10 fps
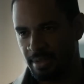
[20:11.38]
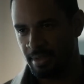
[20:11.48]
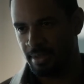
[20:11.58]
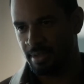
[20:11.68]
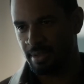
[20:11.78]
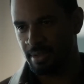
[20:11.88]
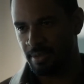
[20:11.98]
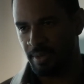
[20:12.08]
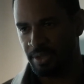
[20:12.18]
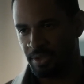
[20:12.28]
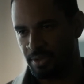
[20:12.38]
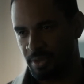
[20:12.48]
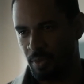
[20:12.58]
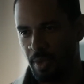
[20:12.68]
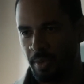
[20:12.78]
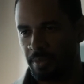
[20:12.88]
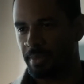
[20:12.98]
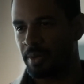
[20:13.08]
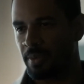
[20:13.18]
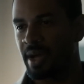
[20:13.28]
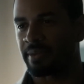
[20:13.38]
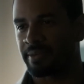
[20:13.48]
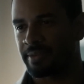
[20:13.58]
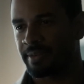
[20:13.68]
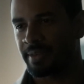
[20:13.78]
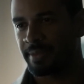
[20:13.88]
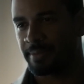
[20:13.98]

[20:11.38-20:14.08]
about the peculiar regulations of the town.